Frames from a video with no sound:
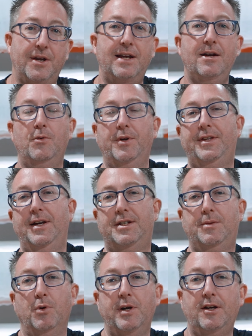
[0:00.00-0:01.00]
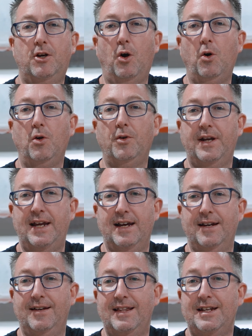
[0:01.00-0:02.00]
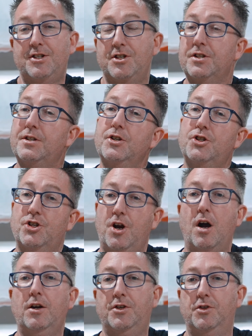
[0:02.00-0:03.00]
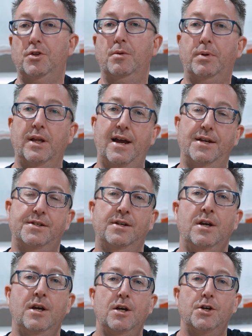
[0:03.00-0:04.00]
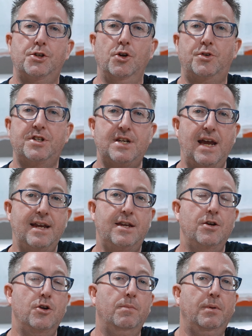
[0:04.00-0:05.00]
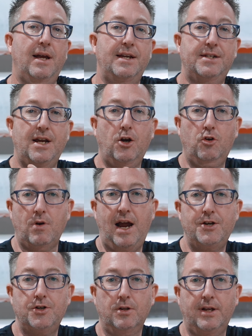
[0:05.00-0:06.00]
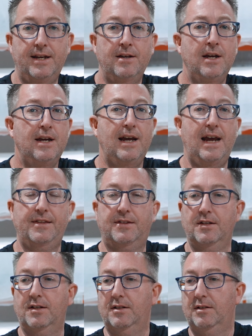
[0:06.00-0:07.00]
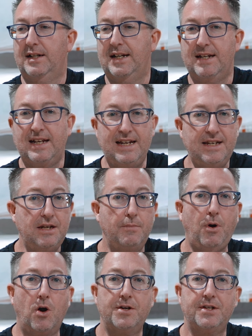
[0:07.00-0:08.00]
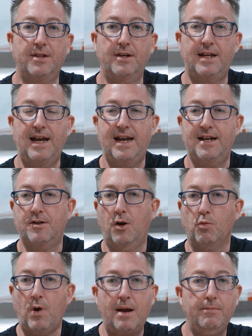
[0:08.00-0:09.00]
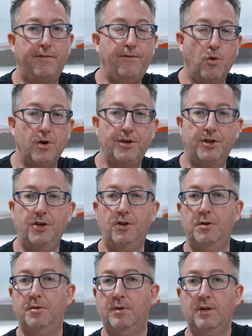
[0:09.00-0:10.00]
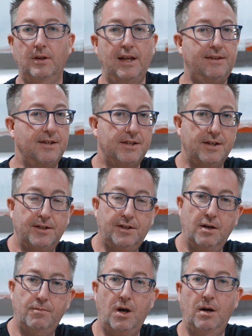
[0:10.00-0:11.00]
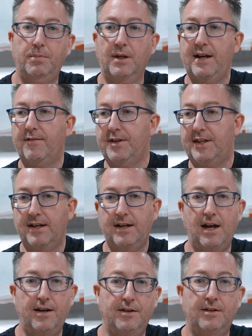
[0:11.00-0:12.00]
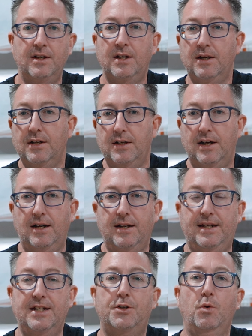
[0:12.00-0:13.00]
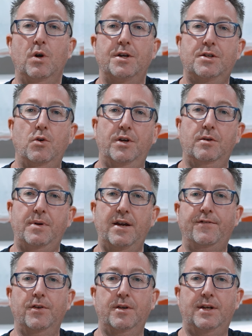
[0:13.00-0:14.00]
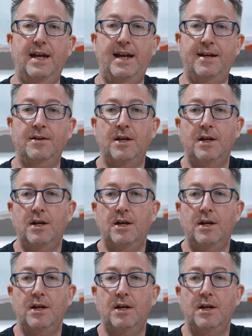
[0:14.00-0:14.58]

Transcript: you hit it with that spring cold, and it's just a shock to the plants. So taking your plants out gradually at easy parts of the day, right before noon, let the sun come up, let everything kind of get to where it's going to be for the day.